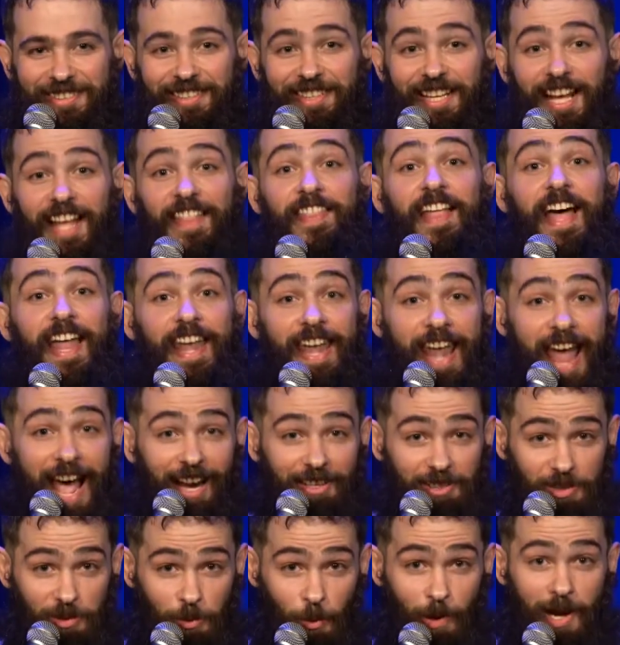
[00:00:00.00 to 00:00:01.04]
And then
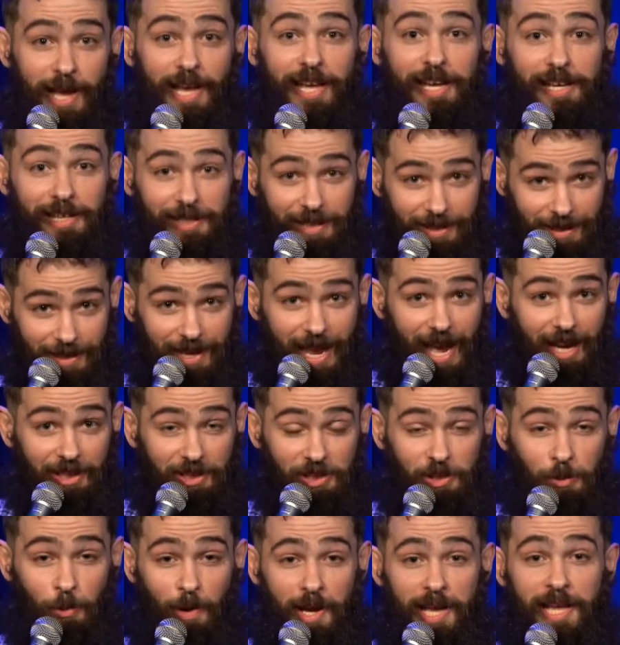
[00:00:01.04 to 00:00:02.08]
next week,
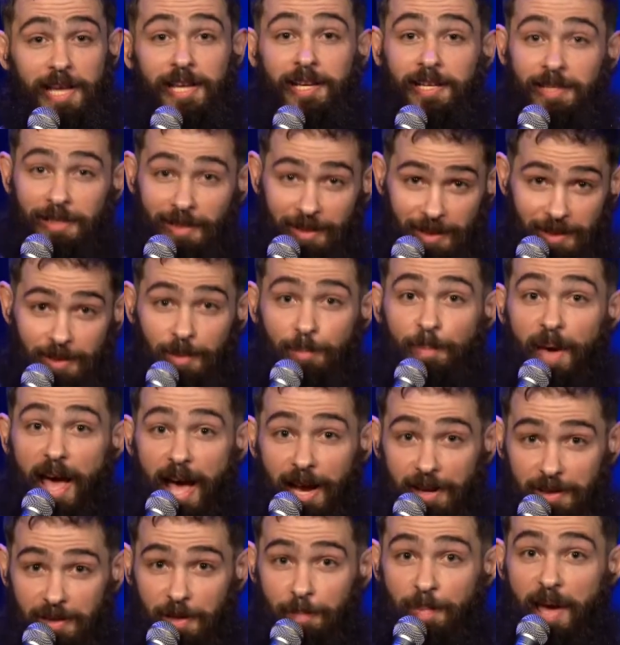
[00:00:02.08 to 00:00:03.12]

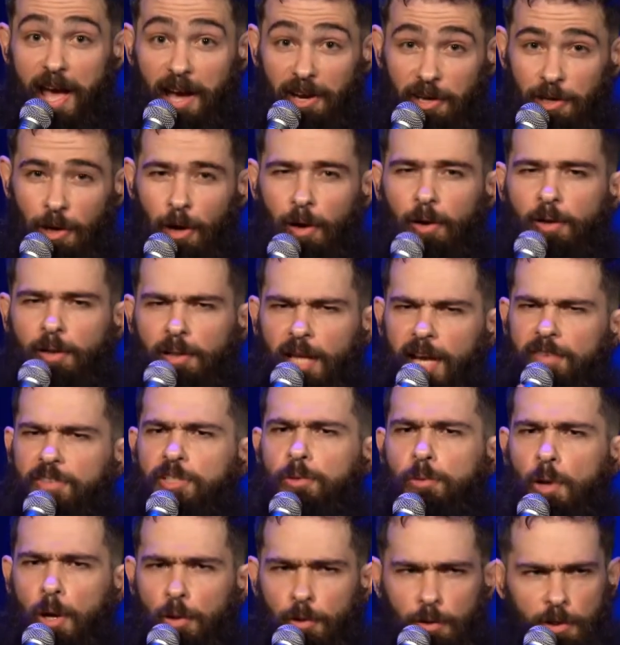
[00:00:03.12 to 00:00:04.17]
back in the backyard. Life's
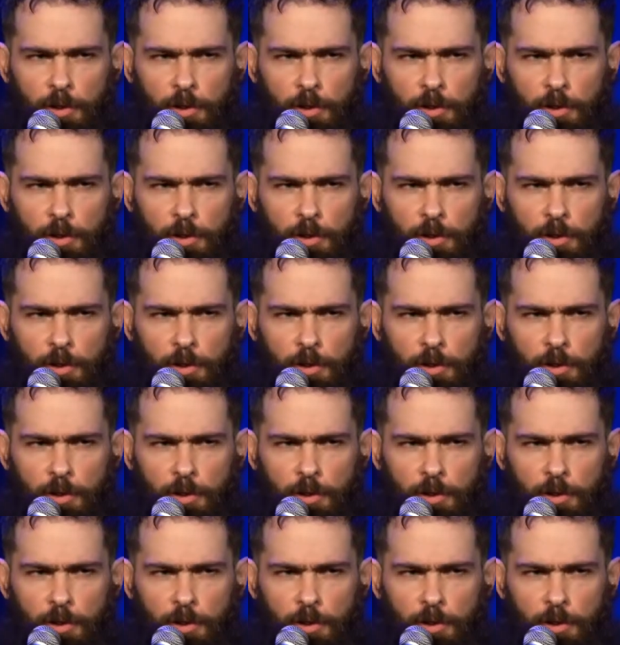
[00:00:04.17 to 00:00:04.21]
a roller